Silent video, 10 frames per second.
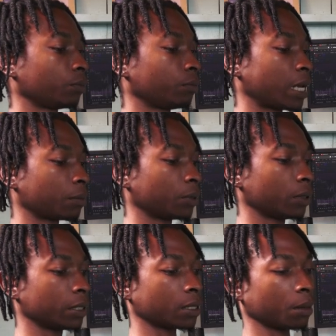Black
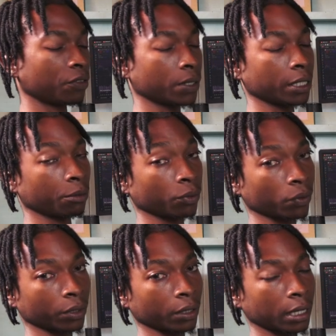Bull is obviously a
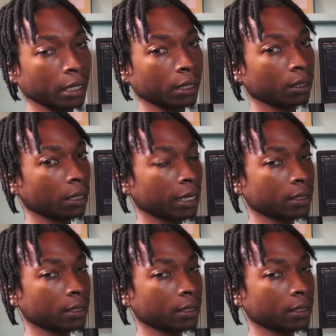broker, and